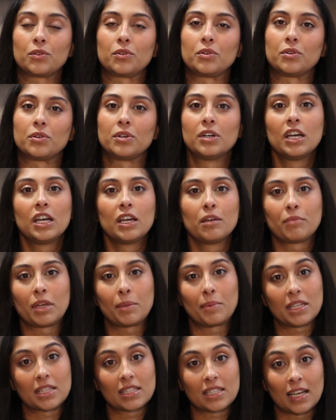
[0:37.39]
or
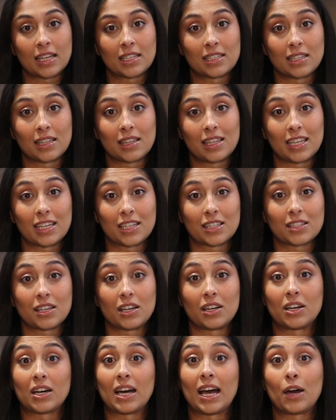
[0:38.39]
maybe certain things
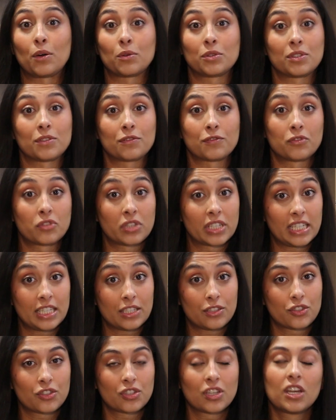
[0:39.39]
are out of
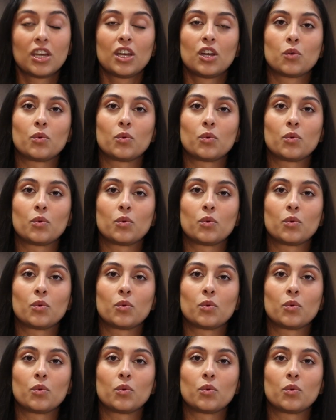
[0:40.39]
reach.